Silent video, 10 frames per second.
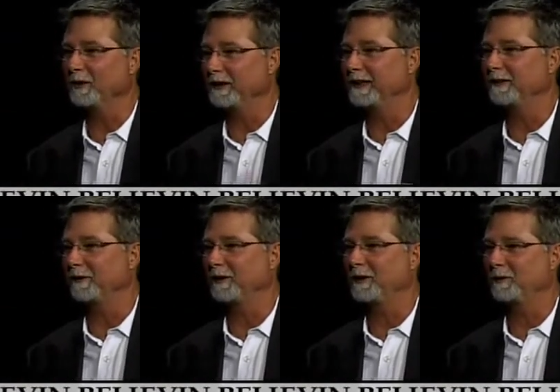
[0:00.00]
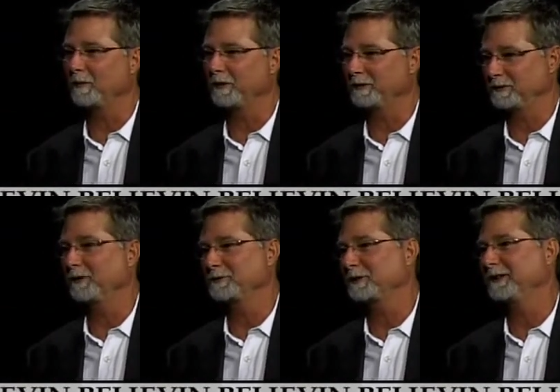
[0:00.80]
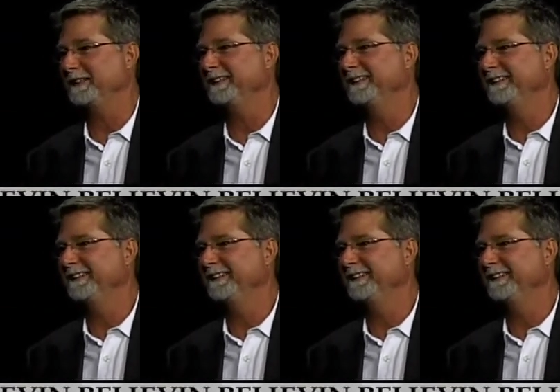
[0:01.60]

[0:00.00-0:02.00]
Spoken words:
on the end of our home where there's no tree.